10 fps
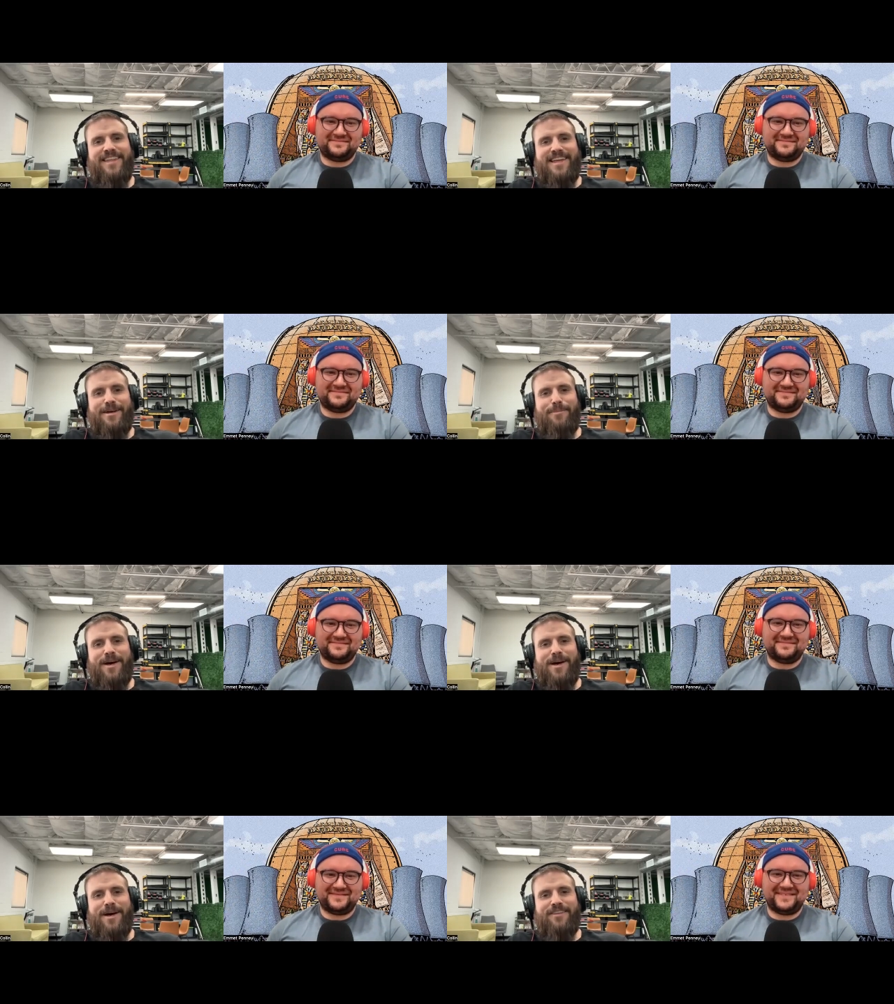Speaker 1: thinking
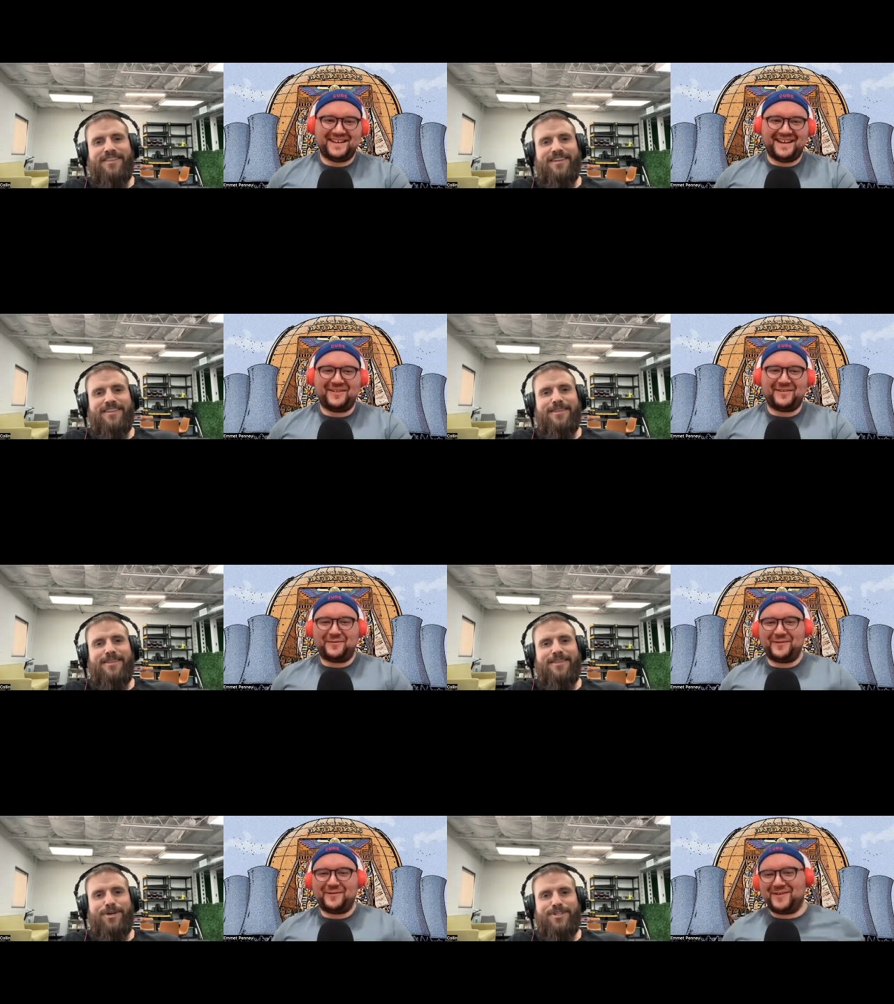about yeah,
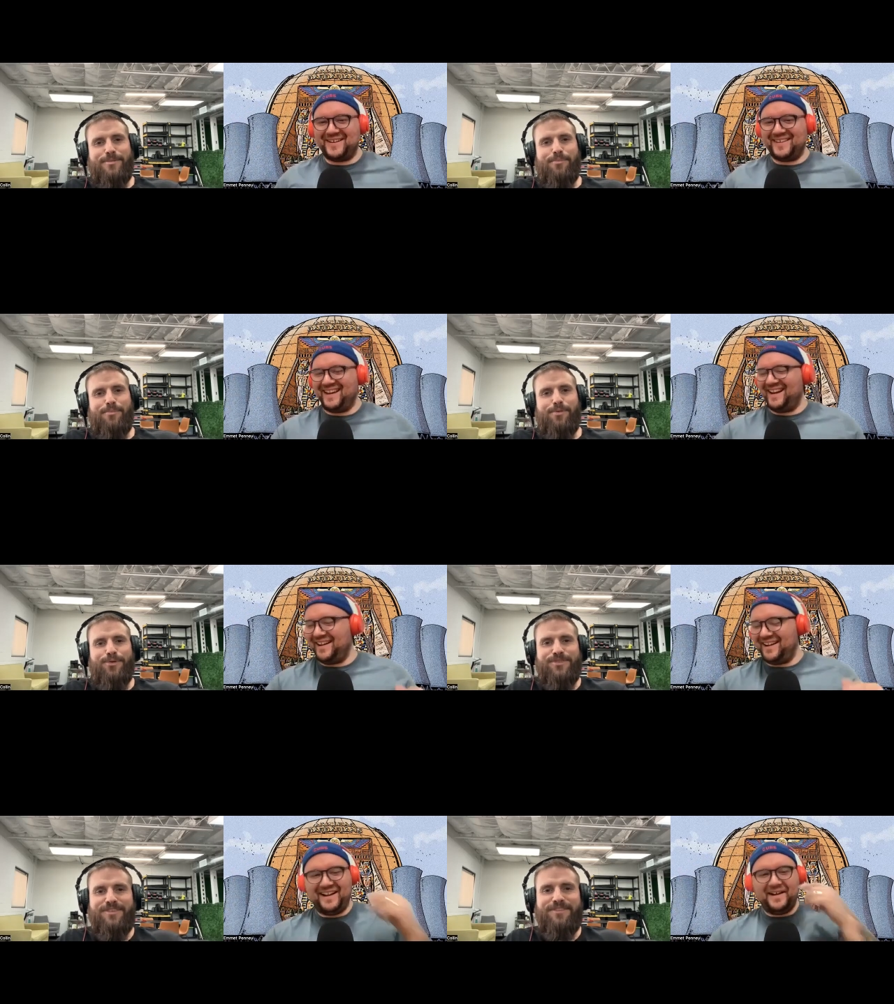riffing on that.
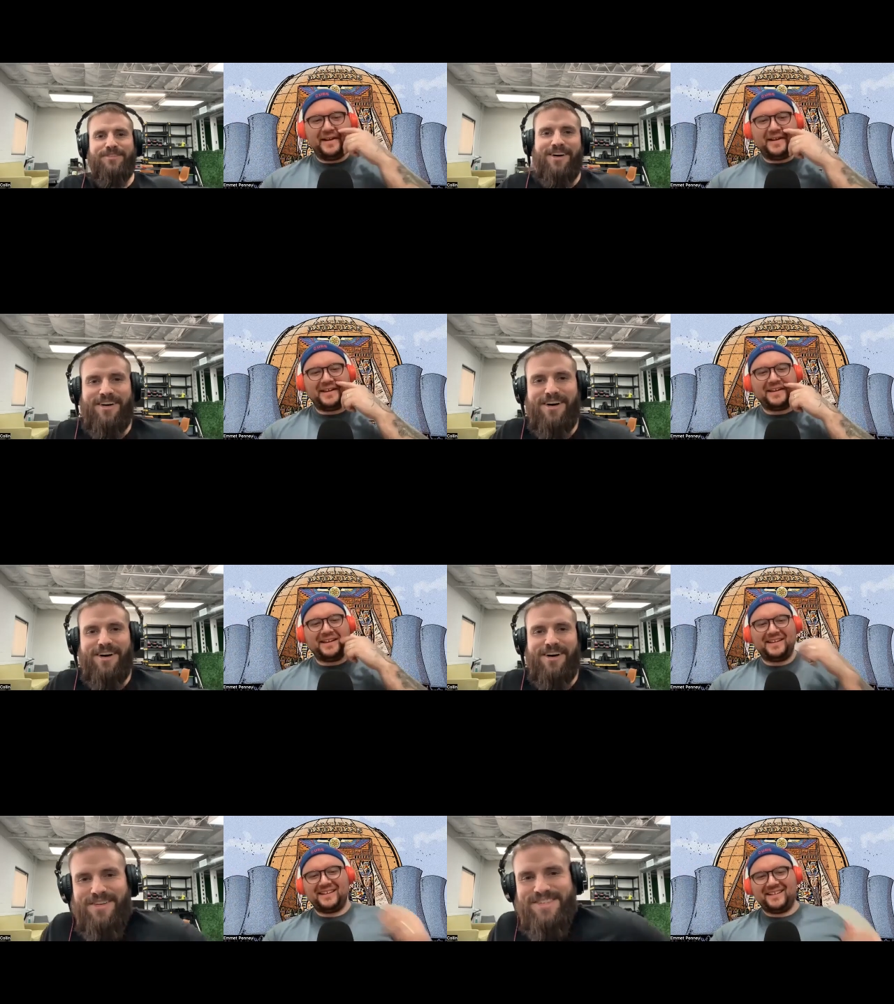All, all,
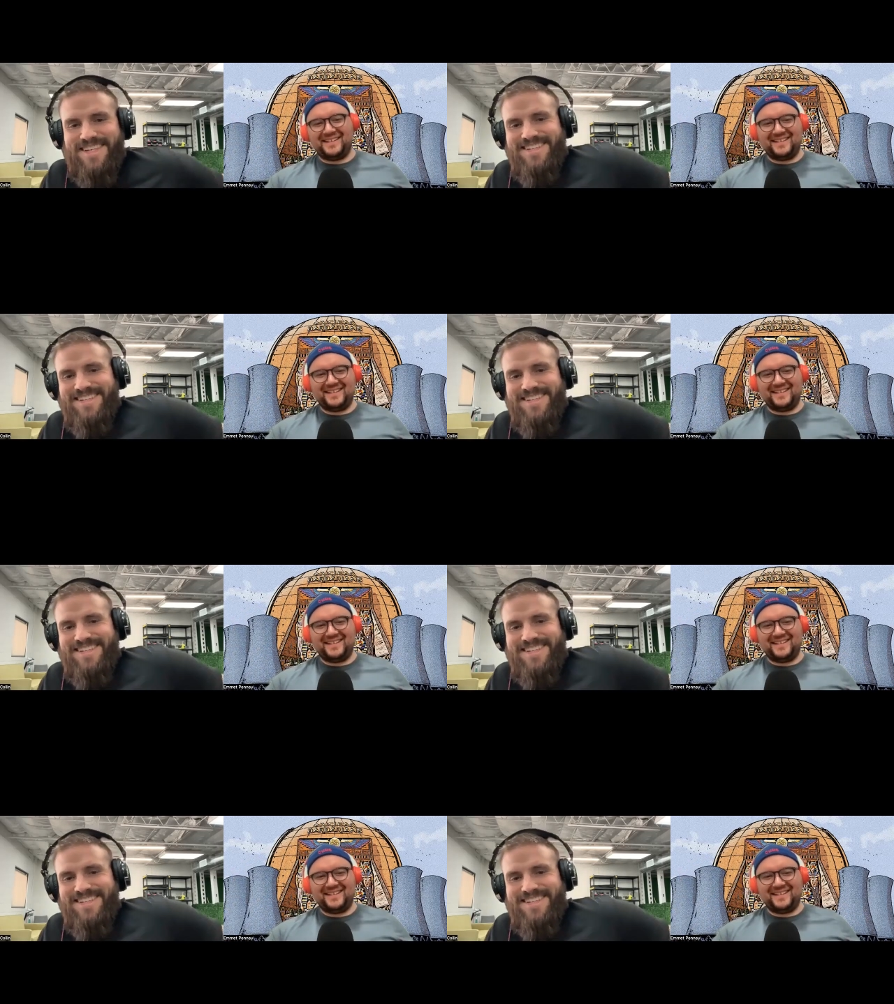those things.